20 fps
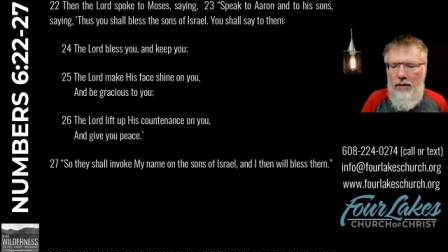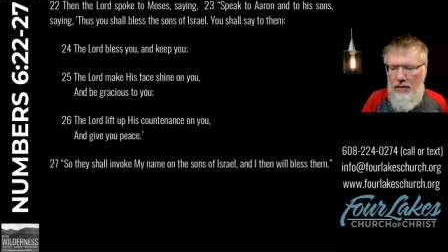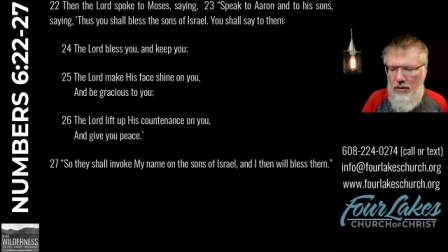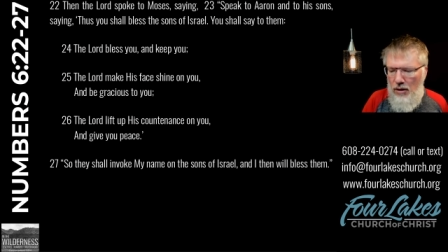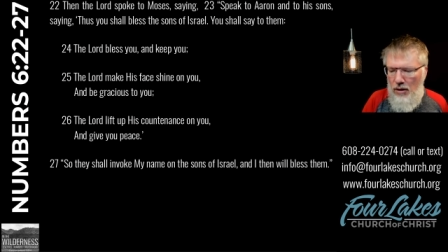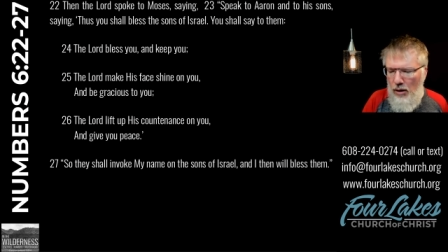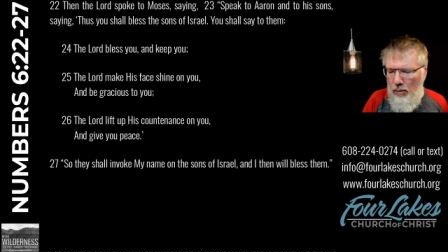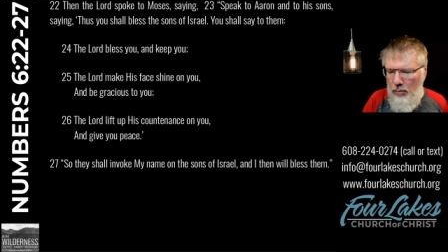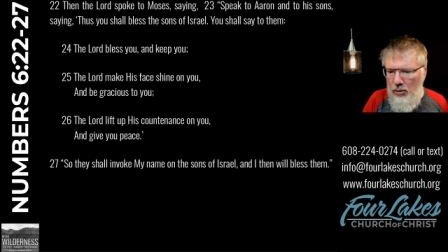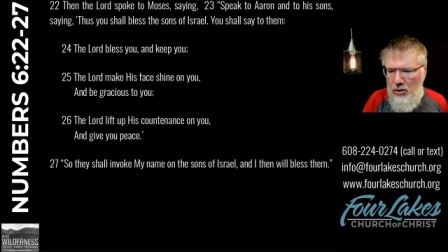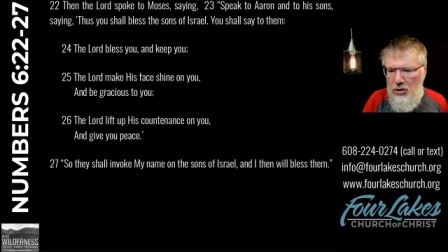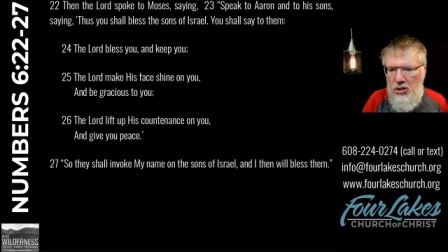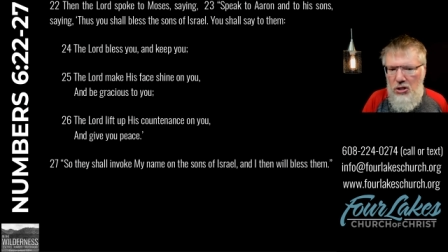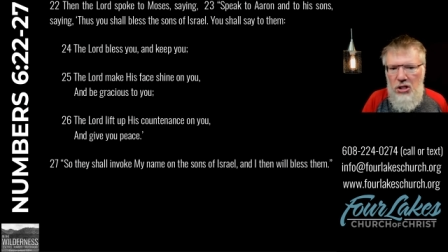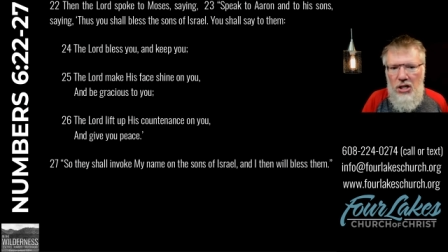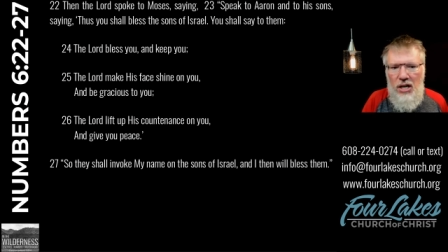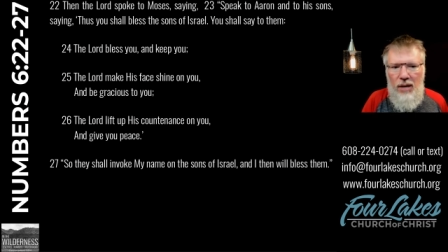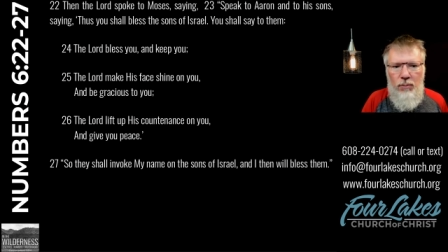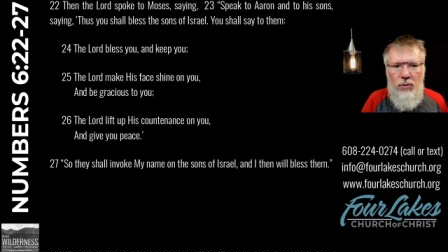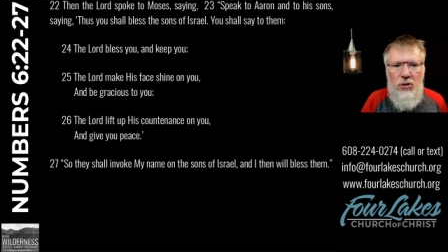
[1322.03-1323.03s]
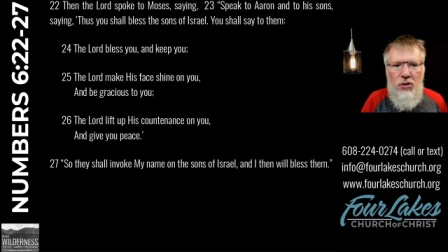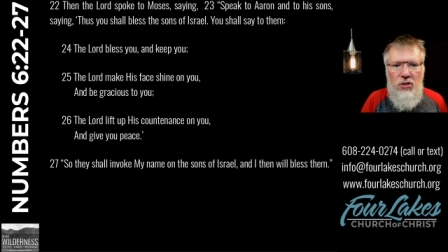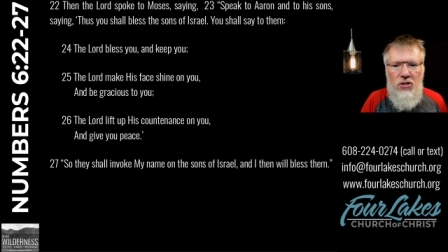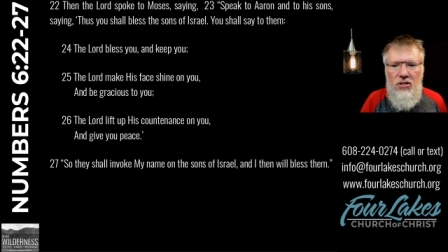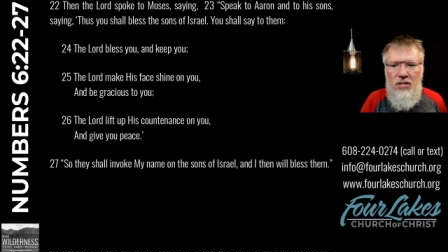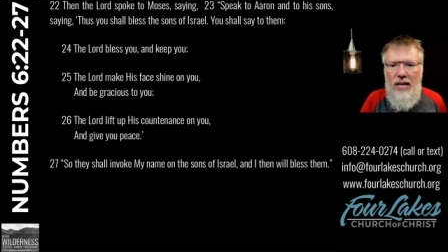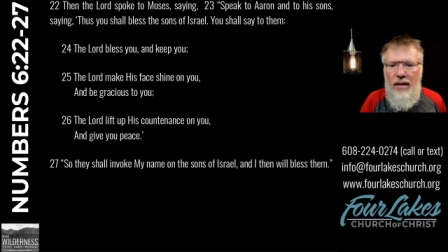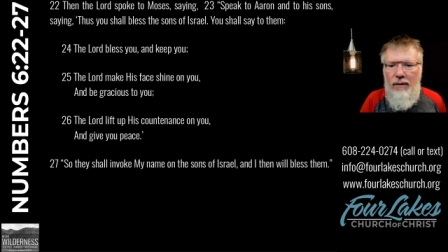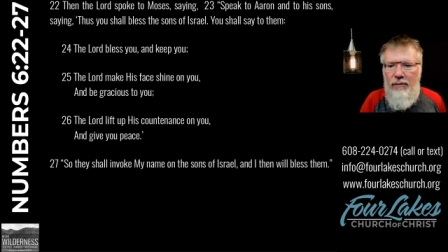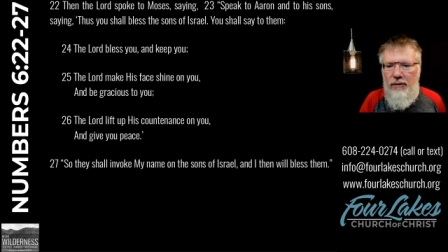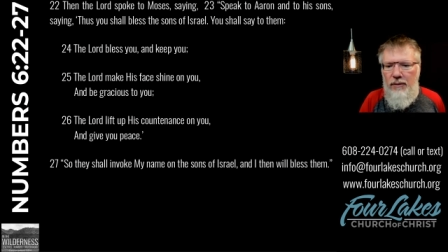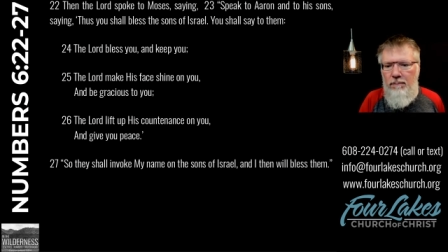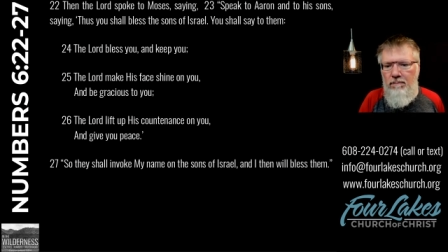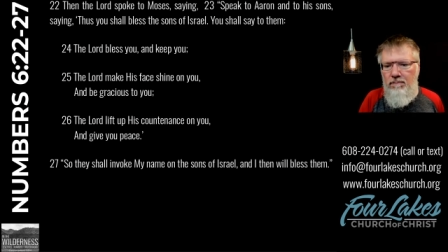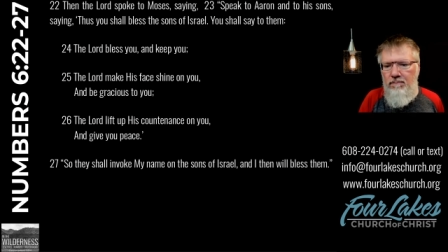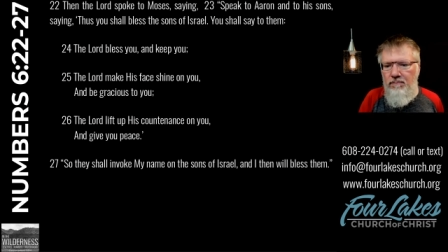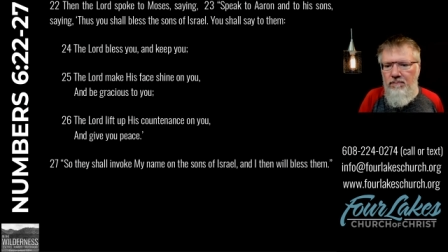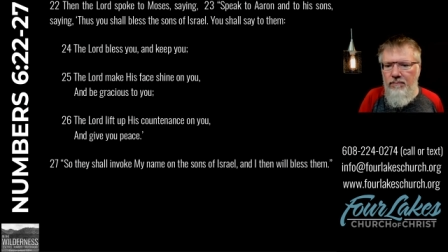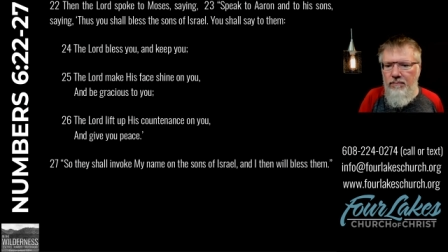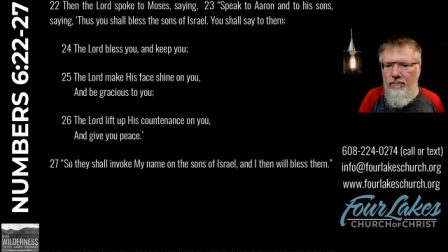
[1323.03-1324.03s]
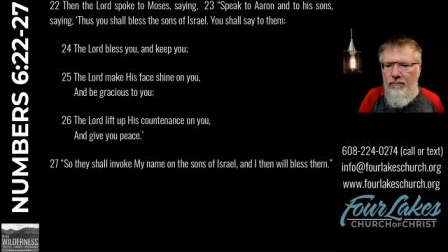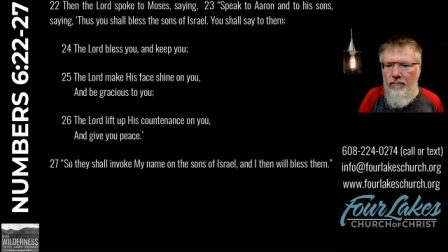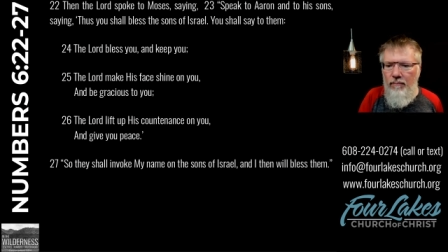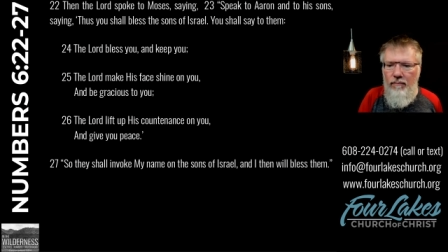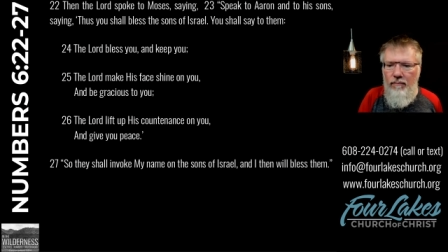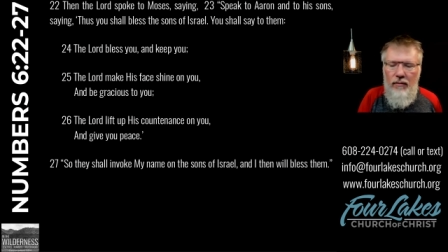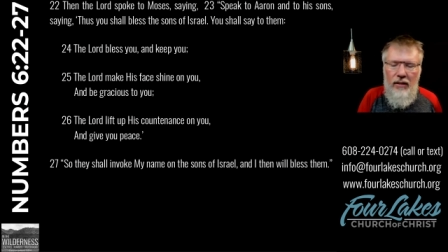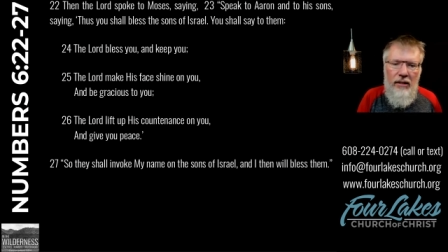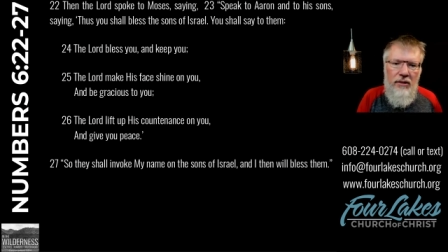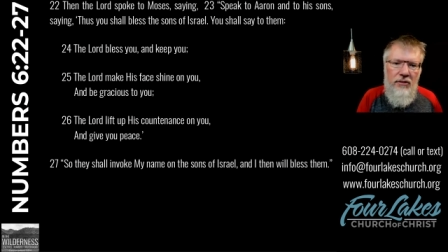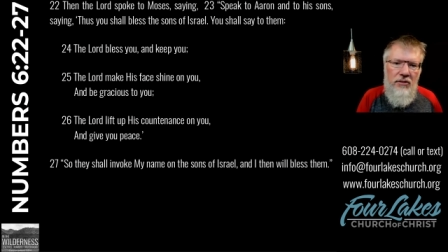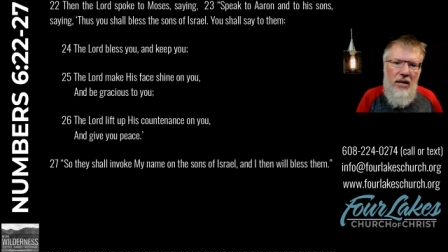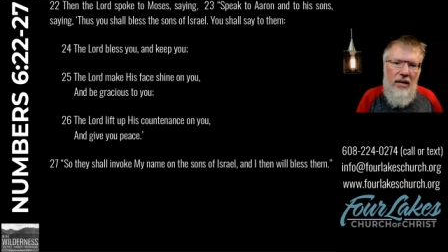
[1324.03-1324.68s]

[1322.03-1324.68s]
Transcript: Numbers chapter 7 is